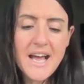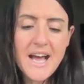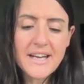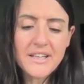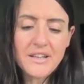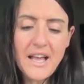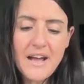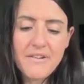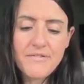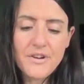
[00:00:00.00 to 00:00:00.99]
had a
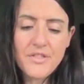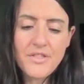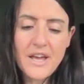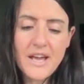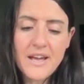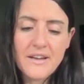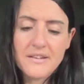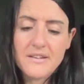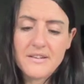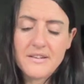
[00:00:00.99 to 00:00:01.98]
laugh at their
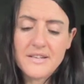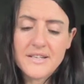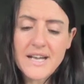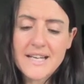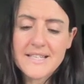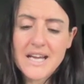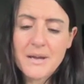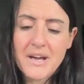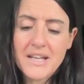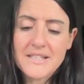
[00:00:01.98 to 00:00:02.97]

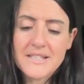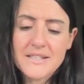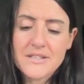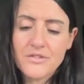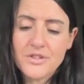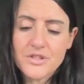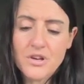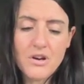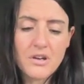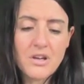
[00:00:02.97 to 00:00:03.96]
nighttime antics on the
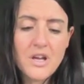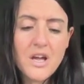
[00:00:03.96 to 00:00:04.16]
dock.